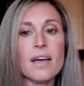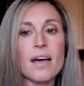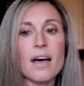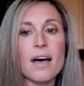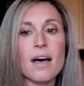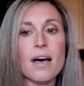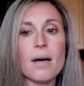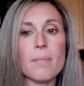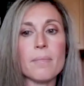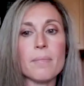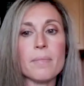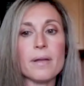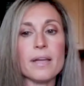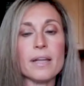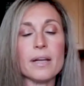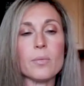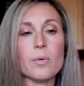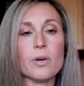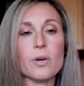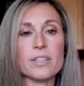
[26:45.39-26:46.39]
And
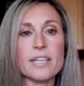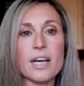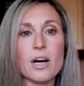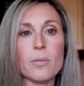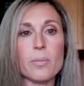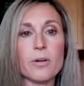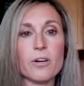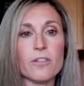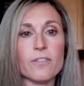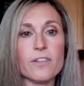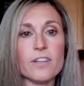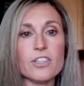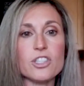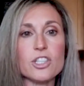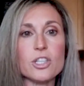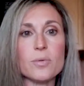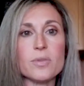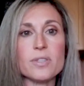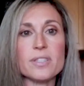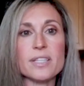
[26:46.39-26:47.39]
it worked out perfect.
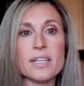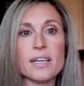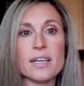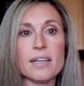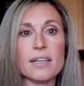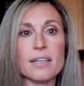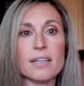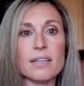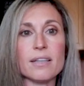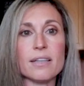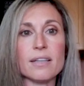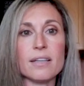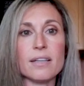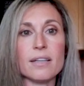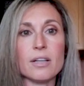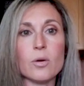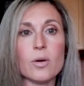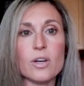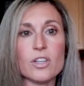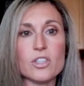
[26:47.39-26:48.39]
She was an
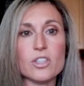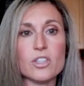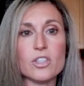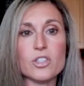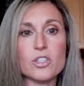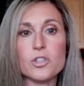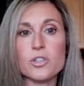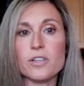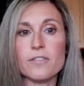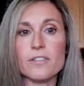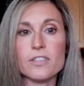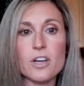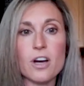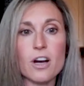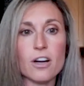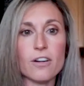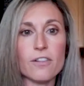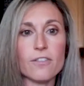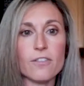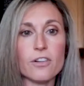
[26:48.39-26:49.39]
equestrian
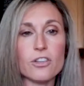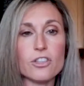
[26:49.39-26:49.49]
photographer.